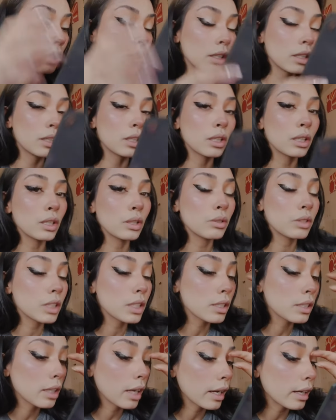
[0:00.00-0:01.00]
And the glue
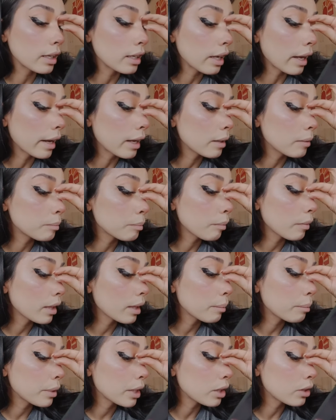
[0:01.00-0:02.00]
just kind of like
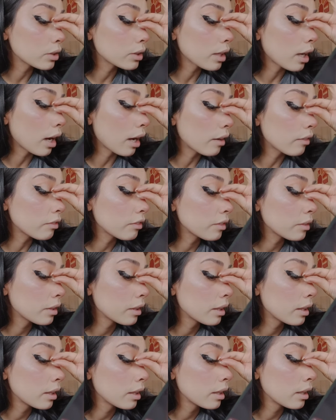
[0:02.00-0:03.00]
peels off
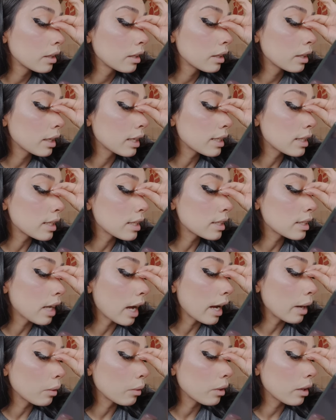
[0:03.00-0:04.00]
because it's
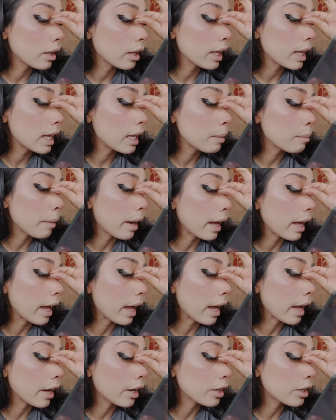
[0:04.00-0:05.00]
not in my
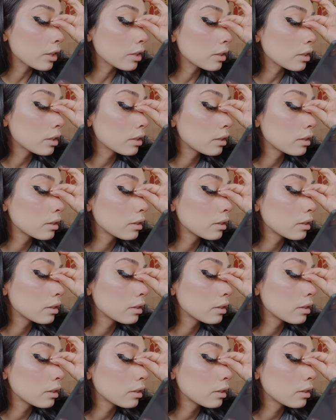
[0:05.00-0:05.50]
hairs.